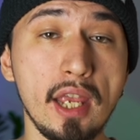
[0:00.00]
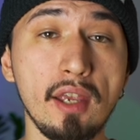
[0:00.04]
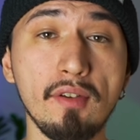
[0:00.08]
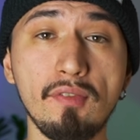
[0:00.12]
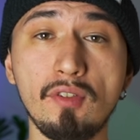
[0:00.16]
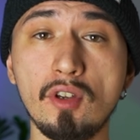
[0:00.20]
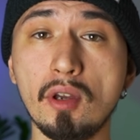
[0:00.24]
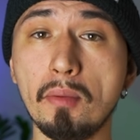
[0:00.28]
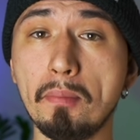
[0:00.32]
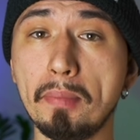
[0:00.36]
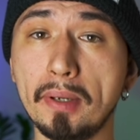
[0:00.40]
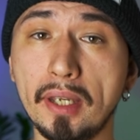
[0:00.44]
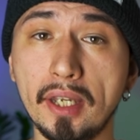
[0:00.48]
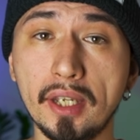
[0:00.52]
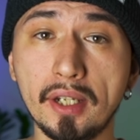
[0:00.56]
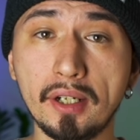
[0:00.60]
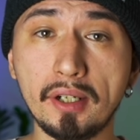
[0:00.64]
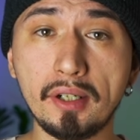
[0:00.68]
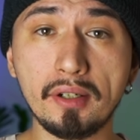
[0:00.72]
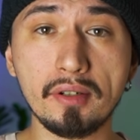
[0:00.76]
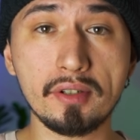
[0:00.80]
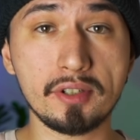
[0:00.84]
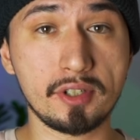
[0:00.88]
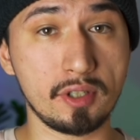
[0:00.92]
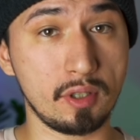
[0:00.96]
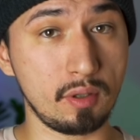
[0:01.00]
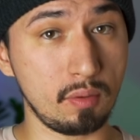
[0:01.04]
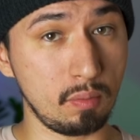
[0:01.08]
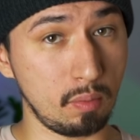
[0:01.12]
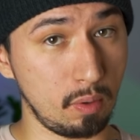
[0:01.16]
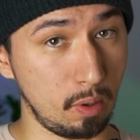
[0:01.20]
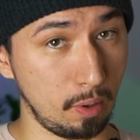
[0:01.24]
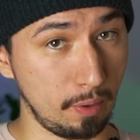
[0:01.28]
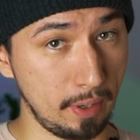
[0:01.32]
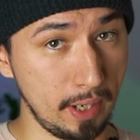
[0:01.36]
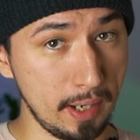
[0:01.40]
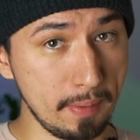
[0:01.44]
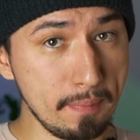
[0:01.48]
If you're a beginner, don't
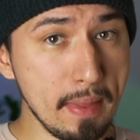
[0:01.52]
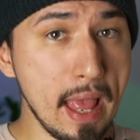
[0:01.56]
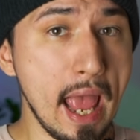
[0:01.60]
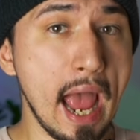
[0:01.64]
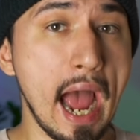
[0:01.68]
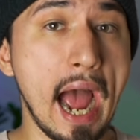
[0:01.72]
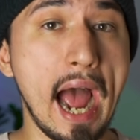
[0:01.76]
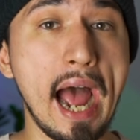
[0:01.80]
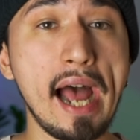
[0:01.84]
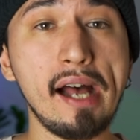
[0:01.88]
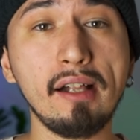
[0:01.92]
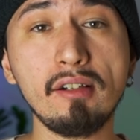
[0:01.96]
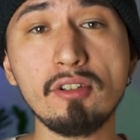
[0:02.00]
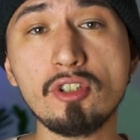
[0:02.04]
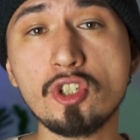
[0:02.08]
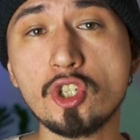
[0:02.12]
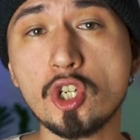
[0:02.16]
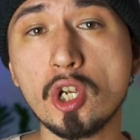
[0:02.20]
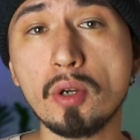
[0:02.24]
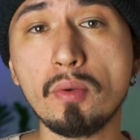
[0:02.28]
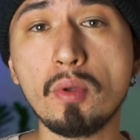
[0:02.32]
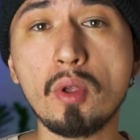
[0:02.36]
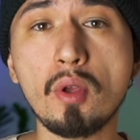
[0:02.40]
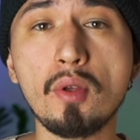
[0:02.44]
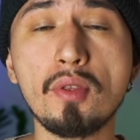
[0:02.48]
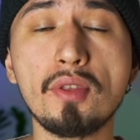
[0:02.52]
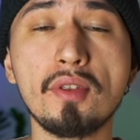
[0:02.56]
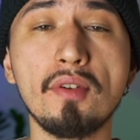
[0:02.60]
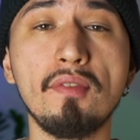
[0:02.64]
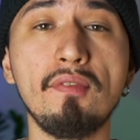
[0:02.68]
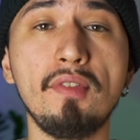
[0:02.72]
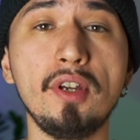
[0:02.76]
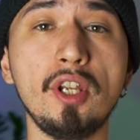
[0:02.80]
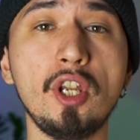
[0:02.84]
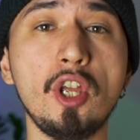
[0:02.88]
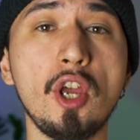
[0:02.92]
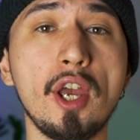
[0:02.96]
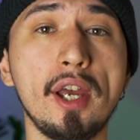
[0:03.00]
worry, I'll show you the
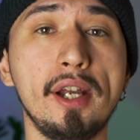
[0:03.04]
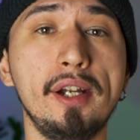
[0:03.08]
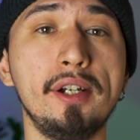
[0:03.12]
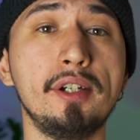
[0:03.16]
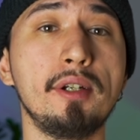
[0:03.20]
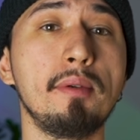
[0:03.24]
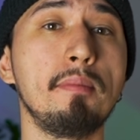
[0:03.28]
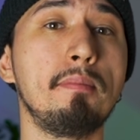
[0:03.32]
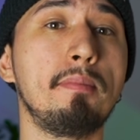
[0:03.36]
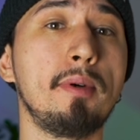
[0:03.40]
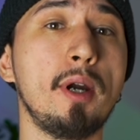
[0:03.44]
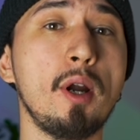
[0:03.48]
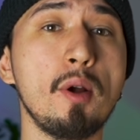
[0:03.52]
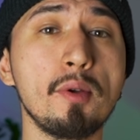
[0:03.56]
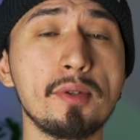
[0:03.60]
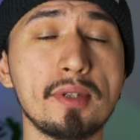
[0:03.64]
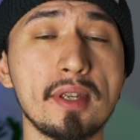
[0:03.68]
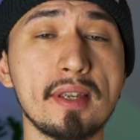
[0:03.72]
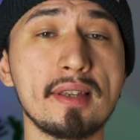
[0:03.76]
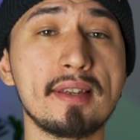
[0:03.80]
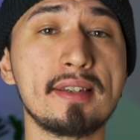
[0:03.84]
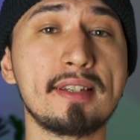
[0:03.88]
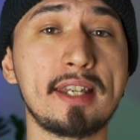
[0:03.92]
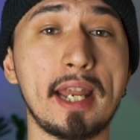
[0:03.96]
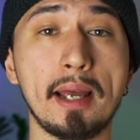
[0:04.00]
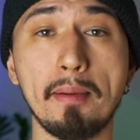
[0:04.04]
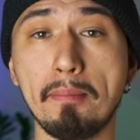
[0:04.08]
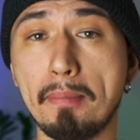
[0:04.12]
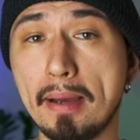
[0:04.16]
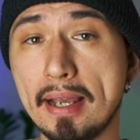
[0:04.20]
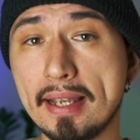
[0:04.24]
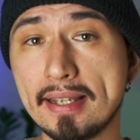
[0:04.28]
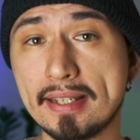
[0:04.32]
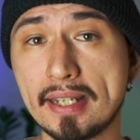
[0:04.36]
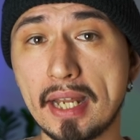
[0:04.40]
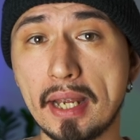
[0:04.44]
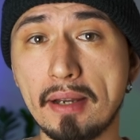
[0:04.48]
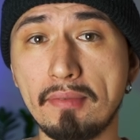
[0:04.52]
video editing process step
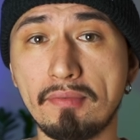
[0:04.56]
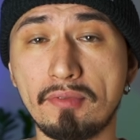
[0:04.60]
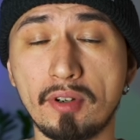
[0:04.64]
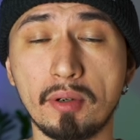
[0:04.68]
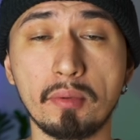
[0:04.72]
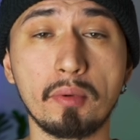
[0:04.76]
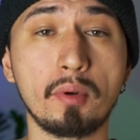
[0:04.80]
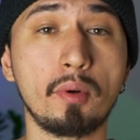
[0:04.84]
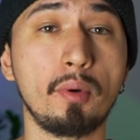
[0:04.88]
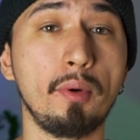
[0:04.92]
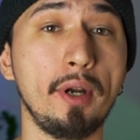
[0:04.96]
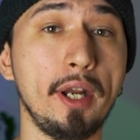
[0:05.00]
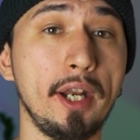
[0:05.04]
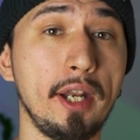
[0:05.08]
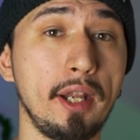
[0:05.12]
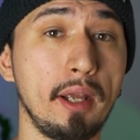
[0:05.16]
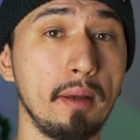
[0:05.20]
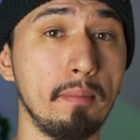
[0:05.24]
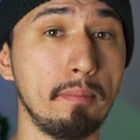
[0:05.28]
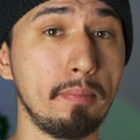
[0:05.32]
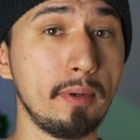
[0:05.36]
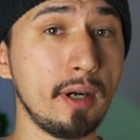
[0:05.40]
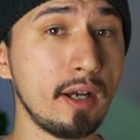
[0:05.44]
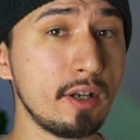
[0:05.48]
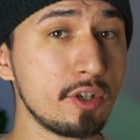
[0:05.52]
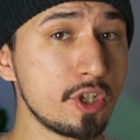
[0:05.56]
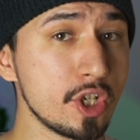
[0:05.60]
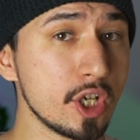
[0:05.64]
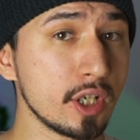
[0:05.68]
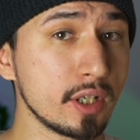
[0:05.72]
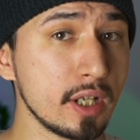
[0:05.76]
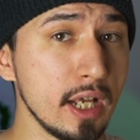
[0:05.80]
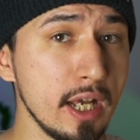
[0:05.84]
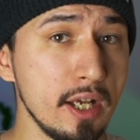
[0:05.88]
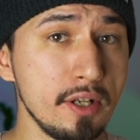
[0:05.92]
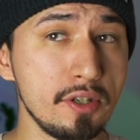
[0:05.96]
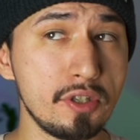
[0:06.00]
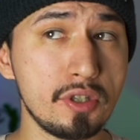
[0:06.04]
by step, from creating a
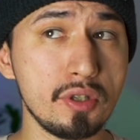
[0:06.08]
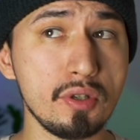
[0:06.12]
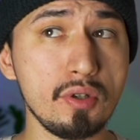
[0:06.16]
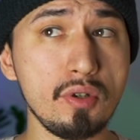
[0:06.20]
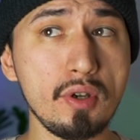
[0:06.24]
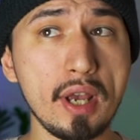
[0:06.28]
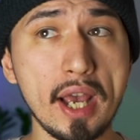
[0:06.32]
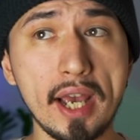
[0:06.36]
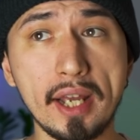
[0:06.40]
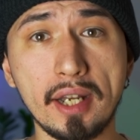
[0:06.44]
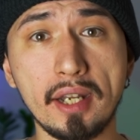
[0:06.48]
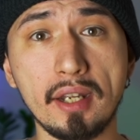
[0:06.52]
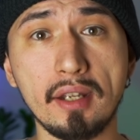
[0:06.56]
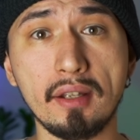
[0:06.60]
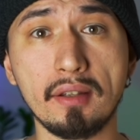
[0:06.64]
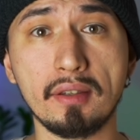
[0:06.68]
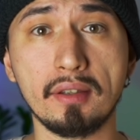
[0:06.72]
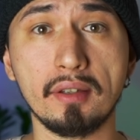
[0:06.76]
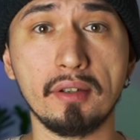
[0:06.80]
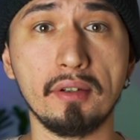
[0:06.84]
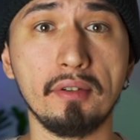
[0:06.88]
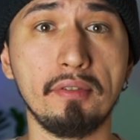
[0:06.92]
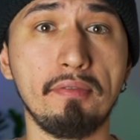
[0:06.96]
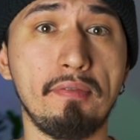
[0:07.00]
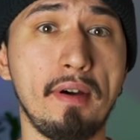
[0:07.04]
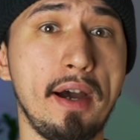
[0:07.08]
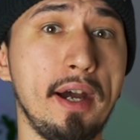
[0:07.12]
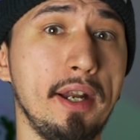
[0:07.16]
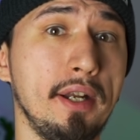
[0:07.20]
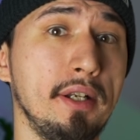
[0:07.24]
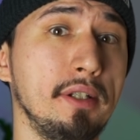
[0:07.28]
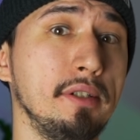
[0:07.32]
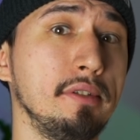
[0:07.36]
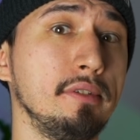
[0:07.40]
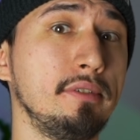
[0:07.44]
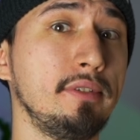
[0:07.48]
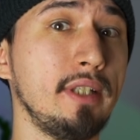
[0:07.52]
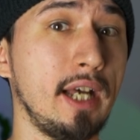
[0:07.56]
project to adding the
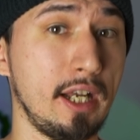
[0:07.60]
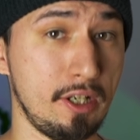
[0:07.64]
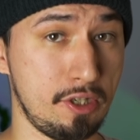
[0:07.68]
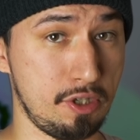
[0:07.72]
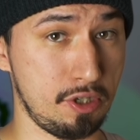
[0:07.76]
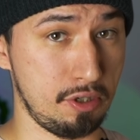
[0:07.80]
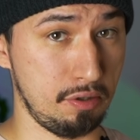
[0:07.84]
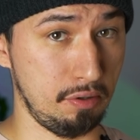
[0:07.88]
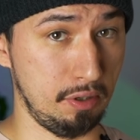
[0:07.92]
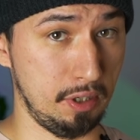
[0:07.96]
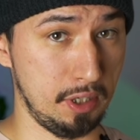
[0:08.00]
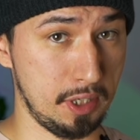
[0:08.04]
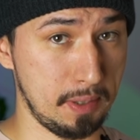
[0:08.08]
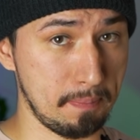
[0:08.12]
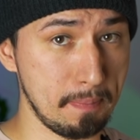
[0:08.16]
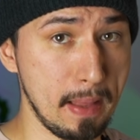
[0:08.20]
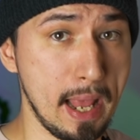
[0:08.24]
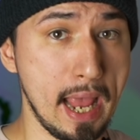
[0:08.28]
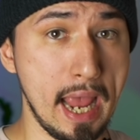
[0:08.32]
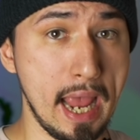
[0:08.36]
final touch to it.